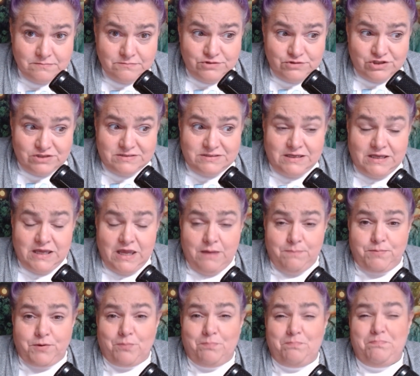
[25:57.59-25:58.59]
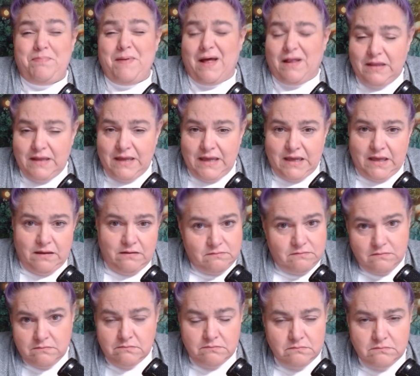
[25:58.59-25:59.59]
Just to keep your belly,
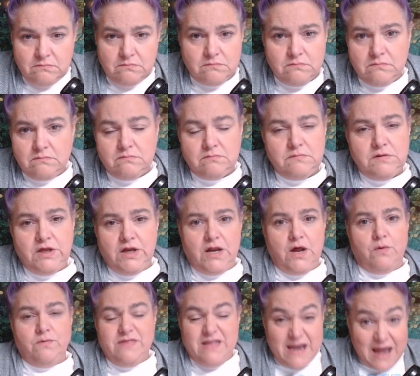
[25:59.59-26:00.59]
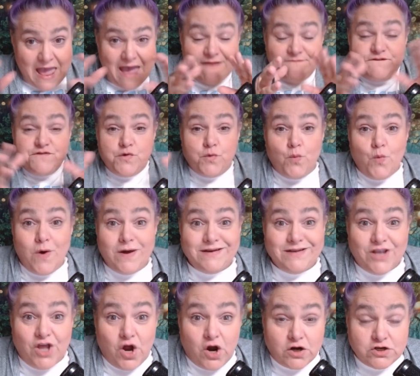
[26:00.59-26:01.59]
you know, and then have the one
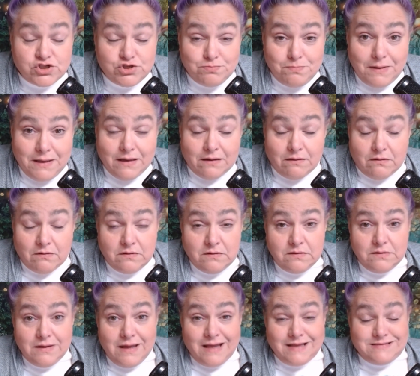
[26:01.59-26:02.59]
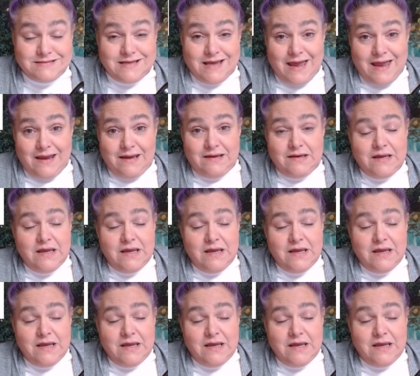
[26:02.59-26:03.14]
large meal a day.